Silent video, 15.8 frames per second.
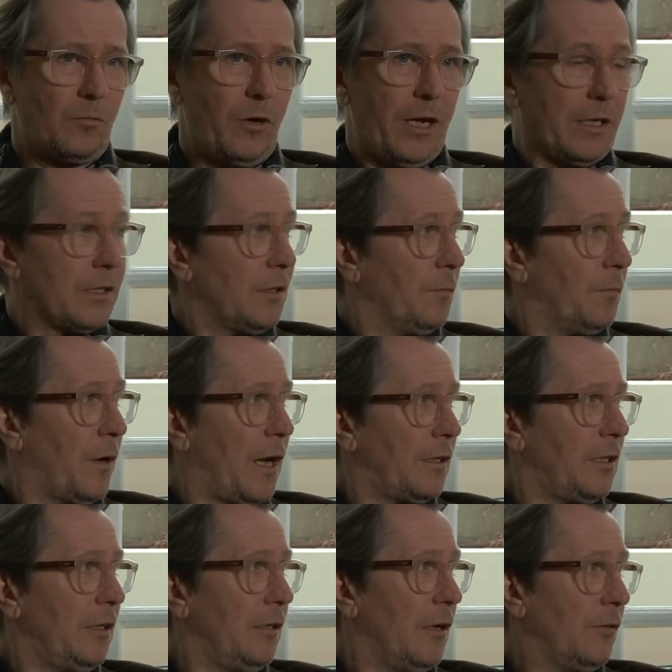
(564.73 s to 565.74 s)
wigs and
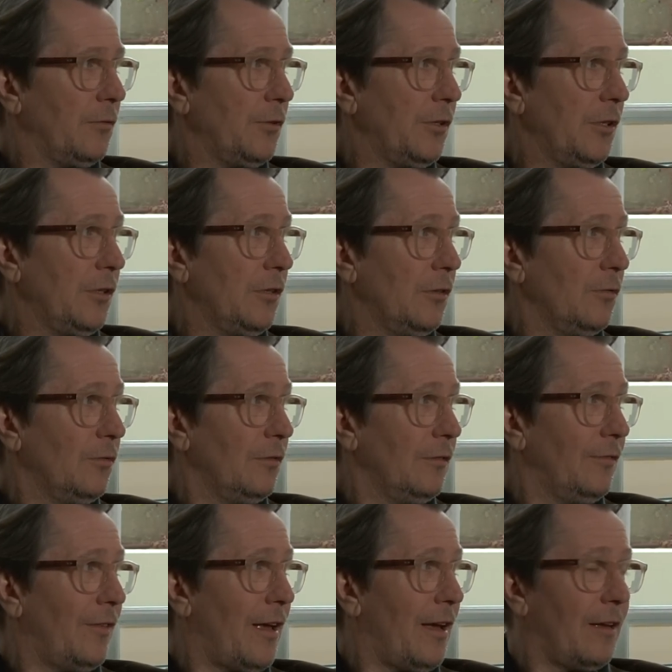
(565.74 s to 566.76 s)
putty noses and all
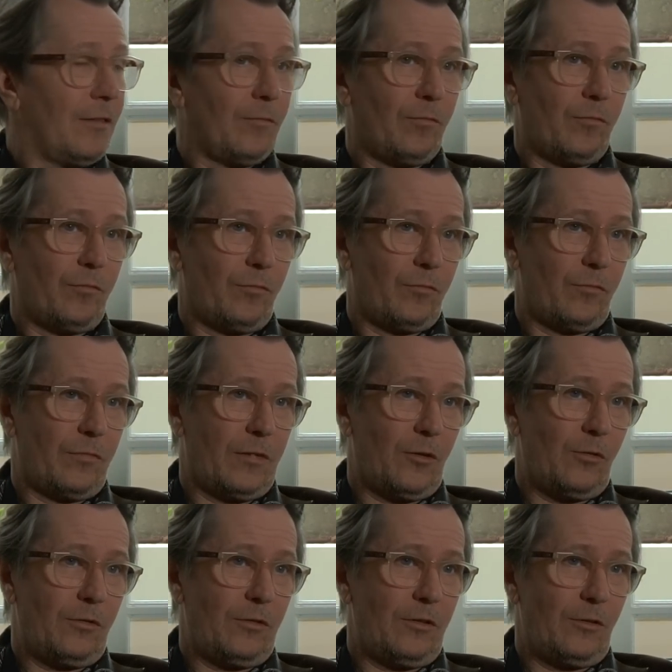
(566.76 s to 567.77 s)
of that. Yeah.
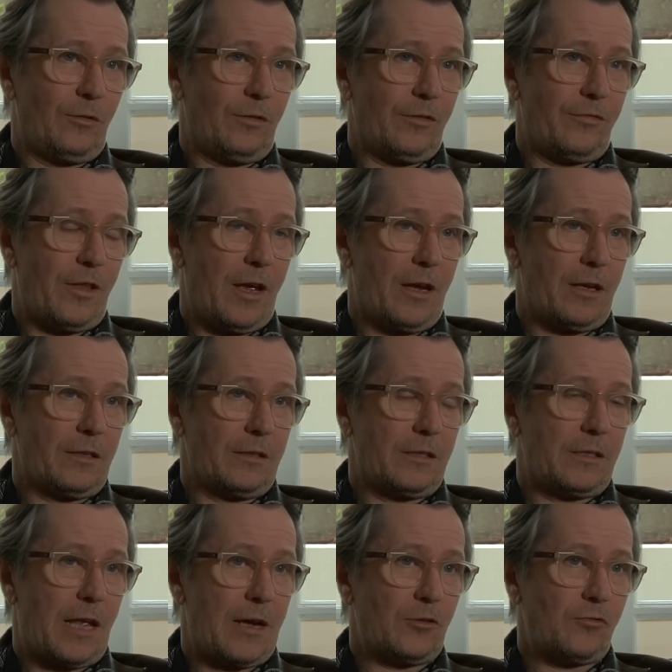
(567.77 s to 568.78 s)
All, all of that.
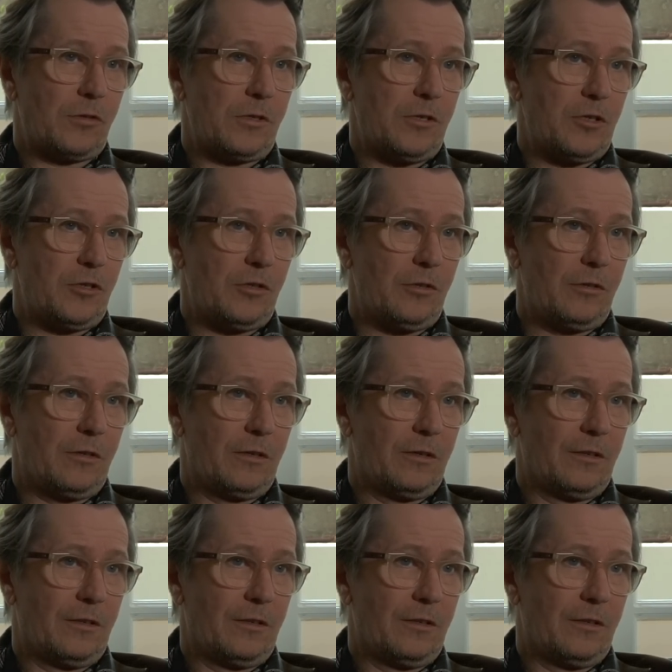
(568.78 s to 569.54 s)
It's that tradition.